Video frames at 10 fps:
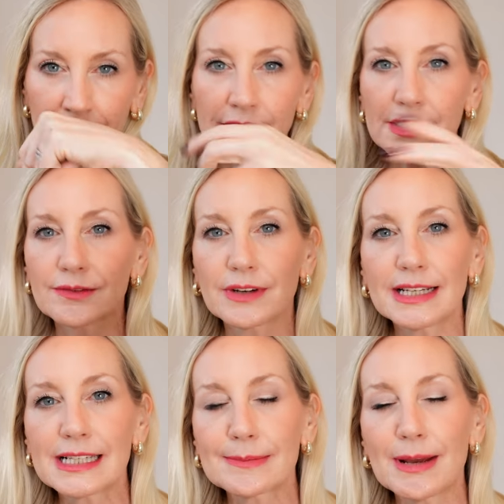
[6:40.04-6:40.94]
Doesn't
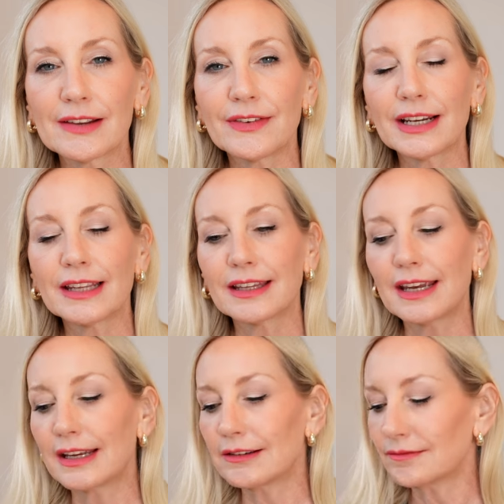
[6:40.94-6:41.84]
really smell of
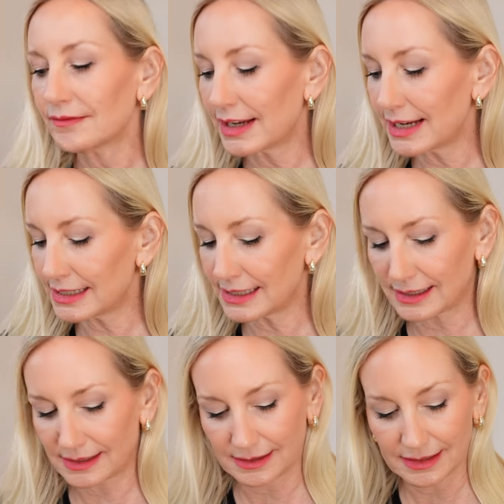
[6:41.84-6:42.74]
anything.
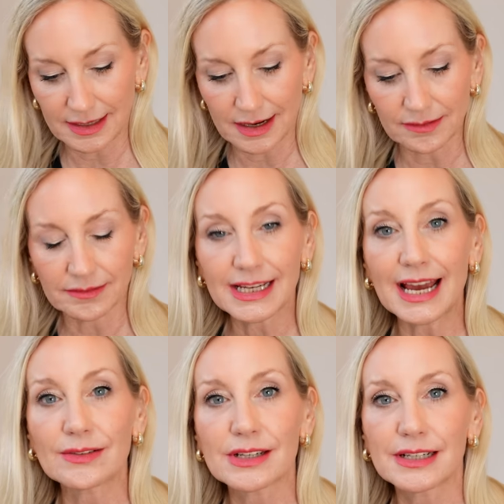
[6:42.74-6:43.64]
It's, you know,
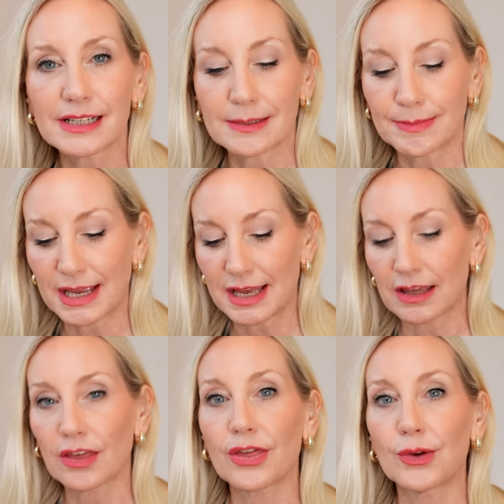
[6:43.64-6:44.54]
touted as
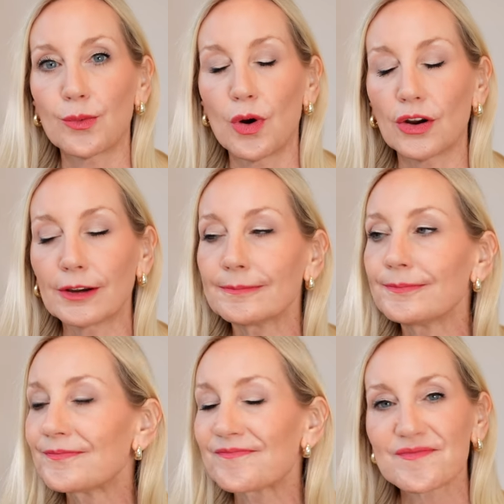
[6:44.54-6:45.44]
being the one.
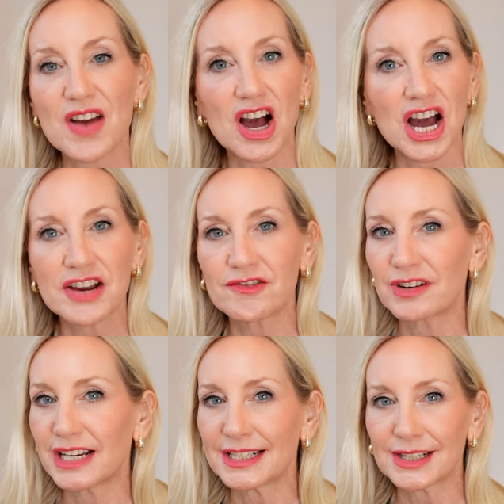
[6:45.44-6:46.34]
I
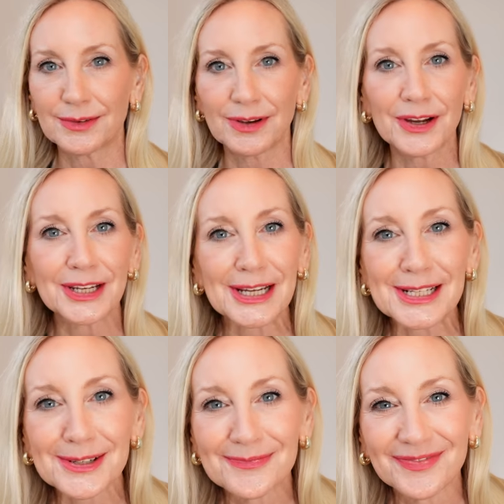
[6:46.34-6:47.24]
really don't like
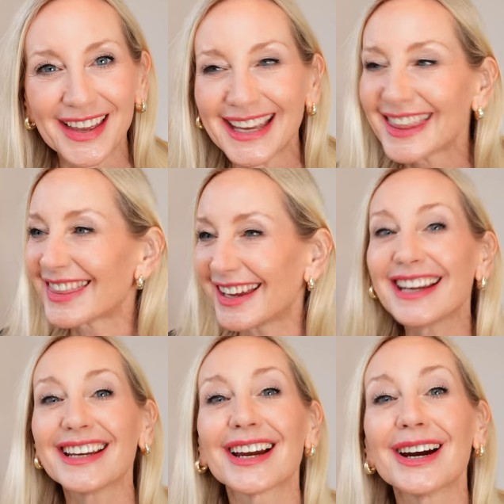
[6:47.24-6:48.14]
it. There
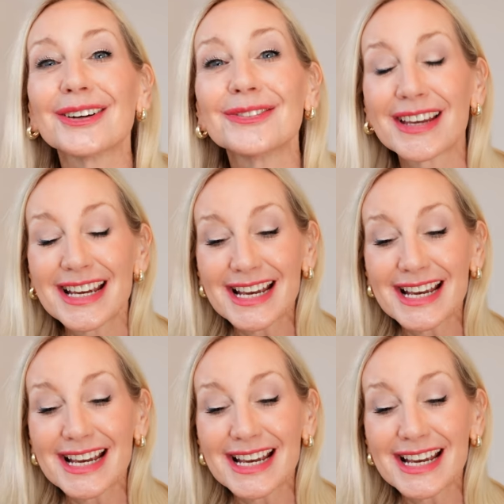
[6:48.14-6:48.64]
you go.